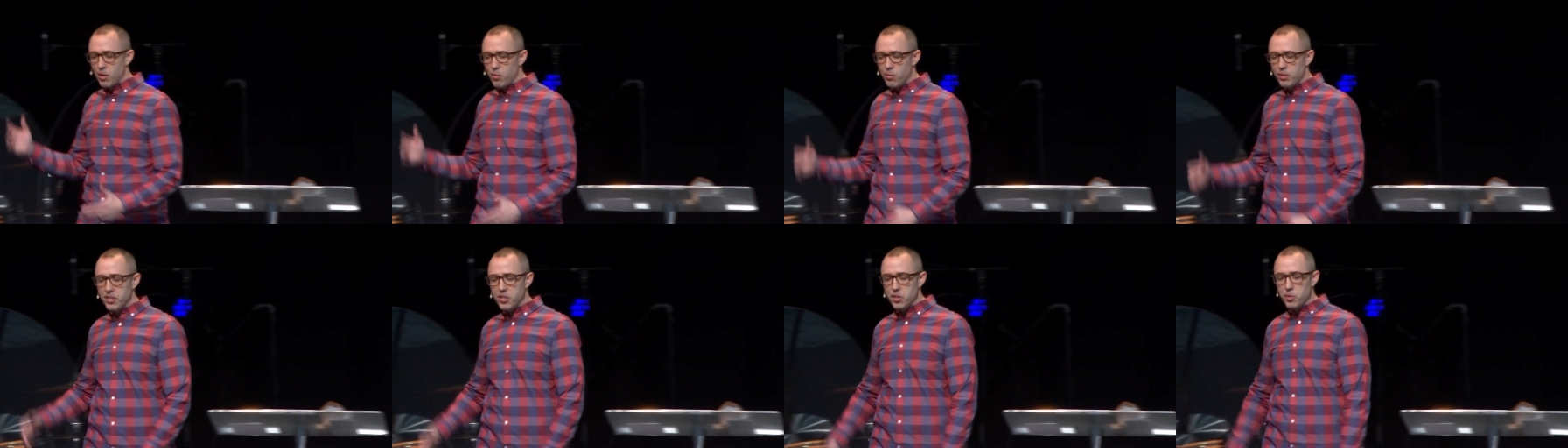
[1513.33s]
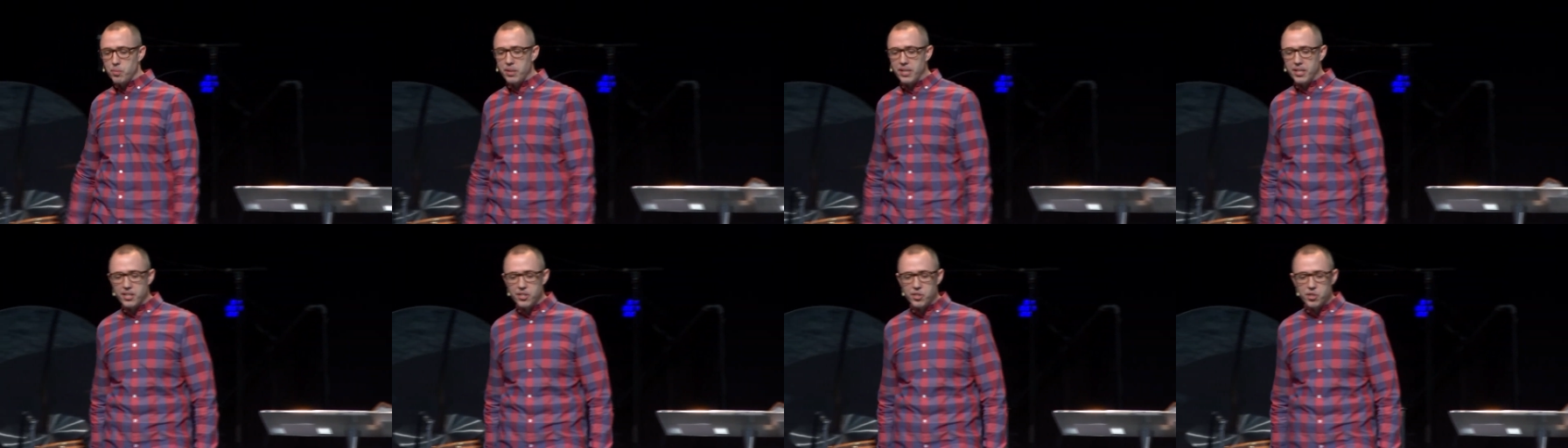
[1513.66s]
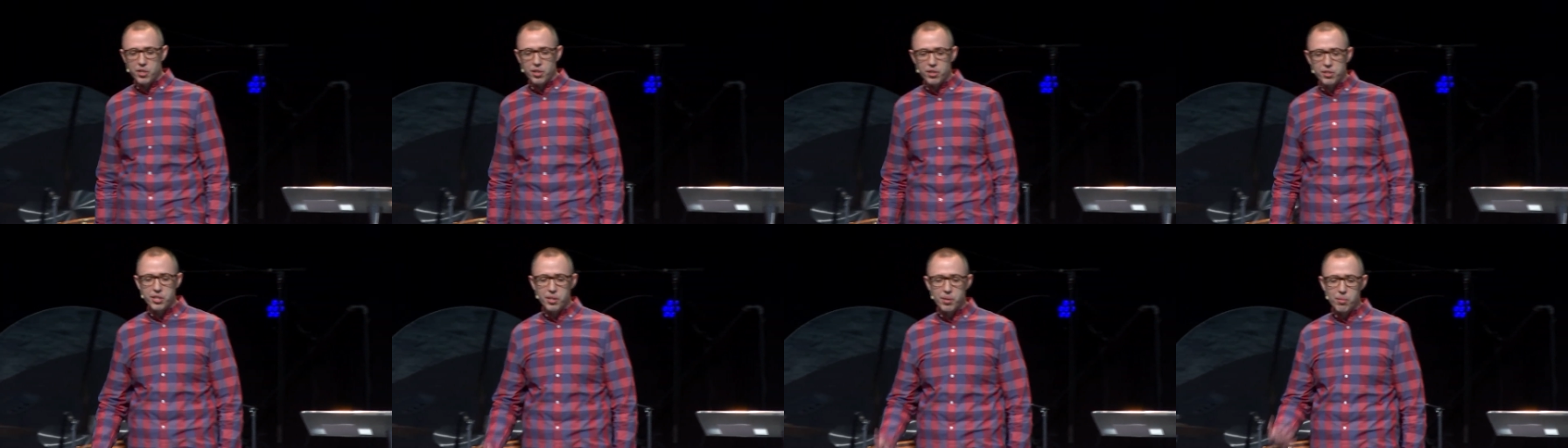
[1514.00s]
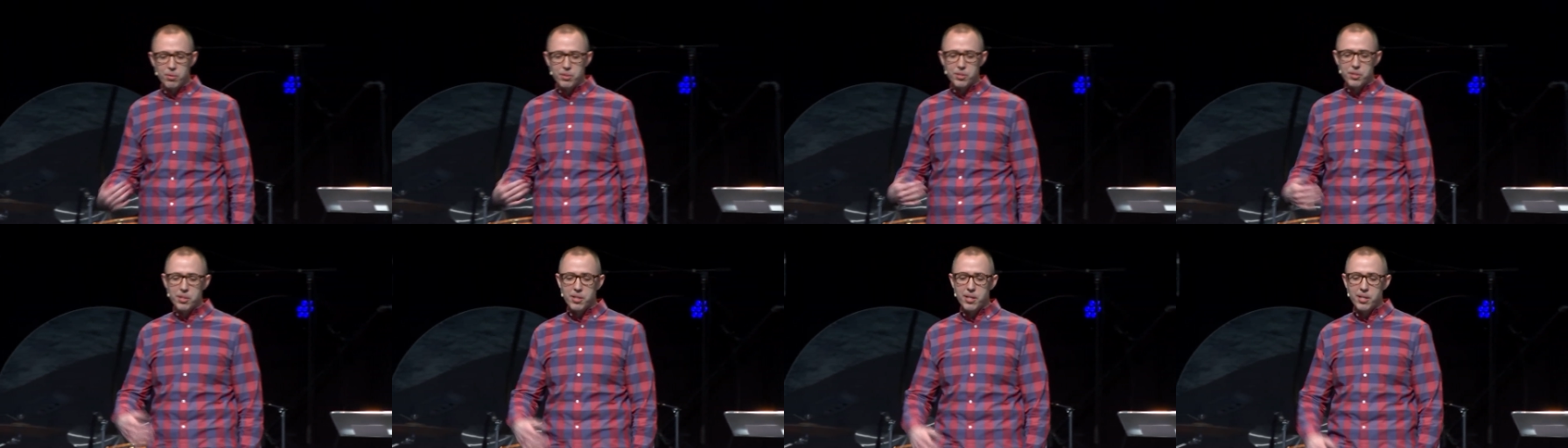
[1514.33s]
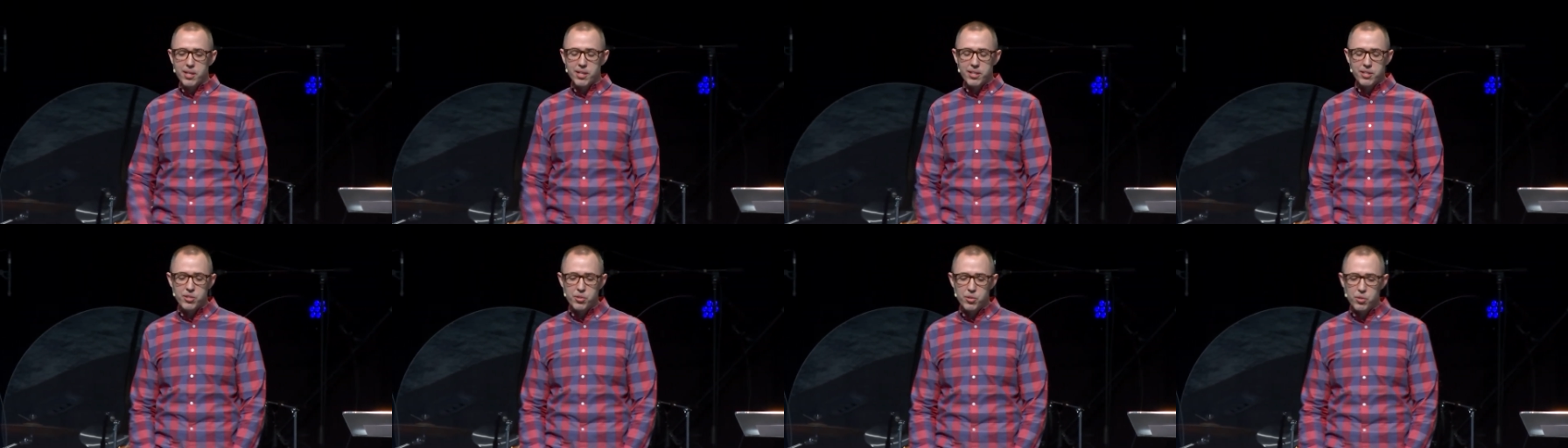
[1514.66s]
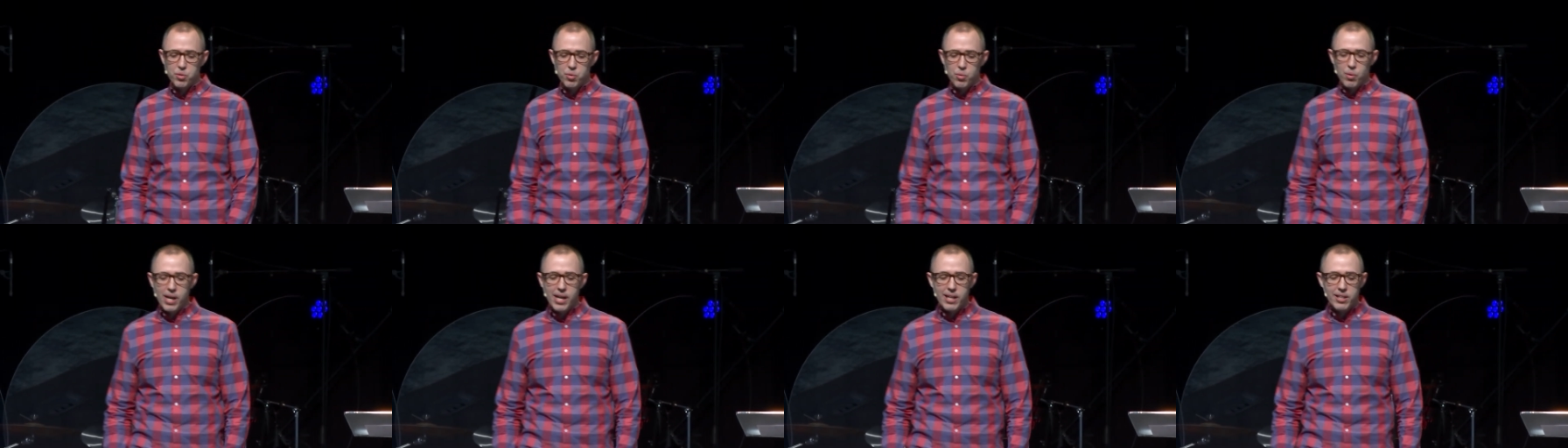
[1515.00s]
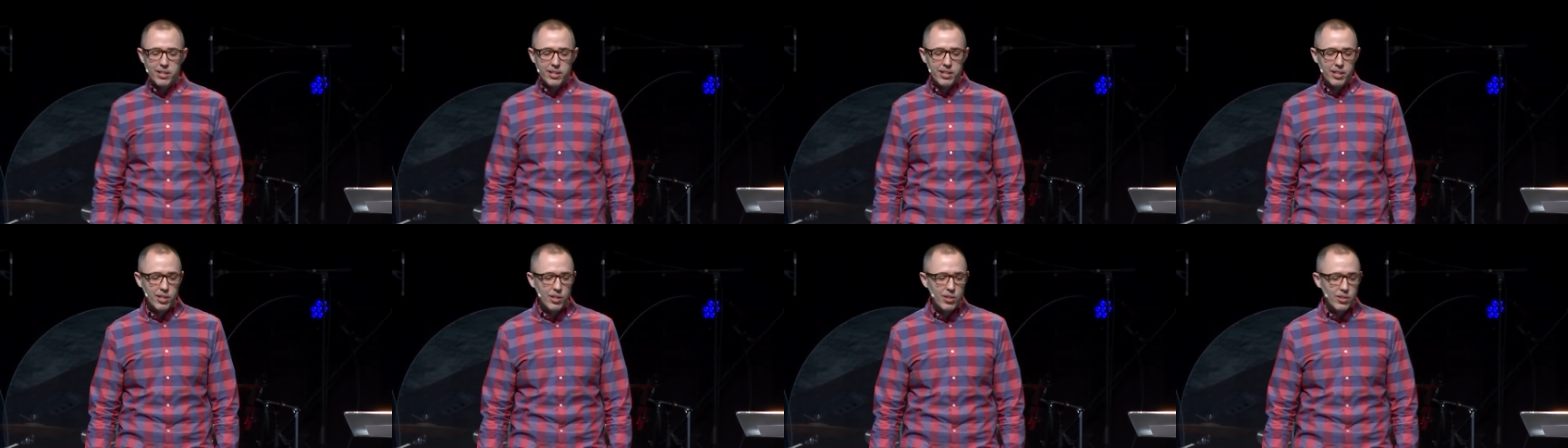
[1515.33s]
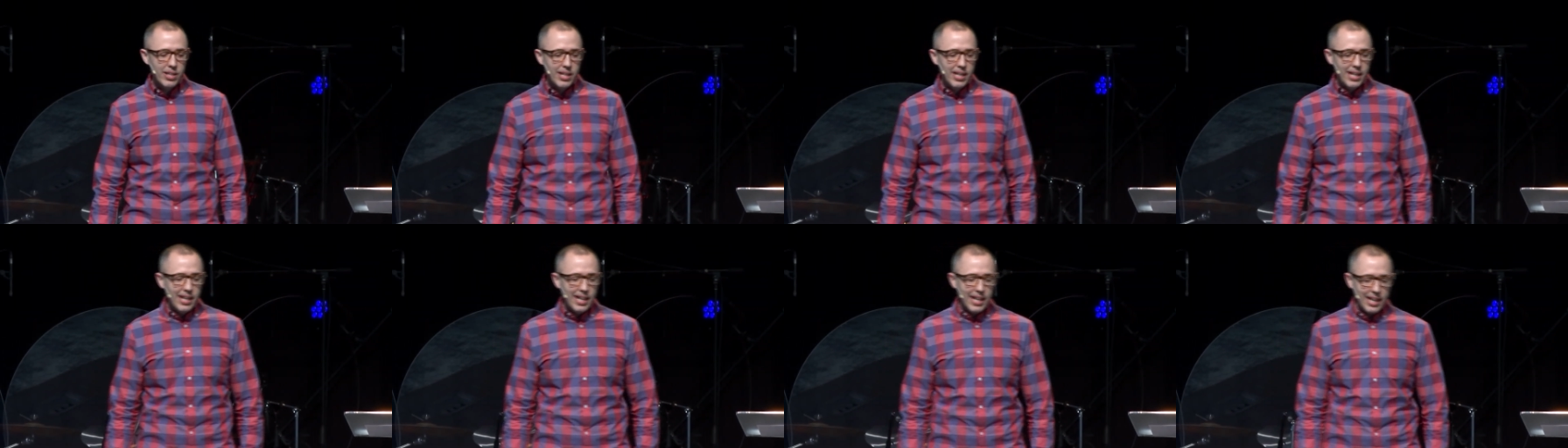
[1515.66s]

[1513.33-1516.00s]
I went to speak at a church and I was, this was a while ago.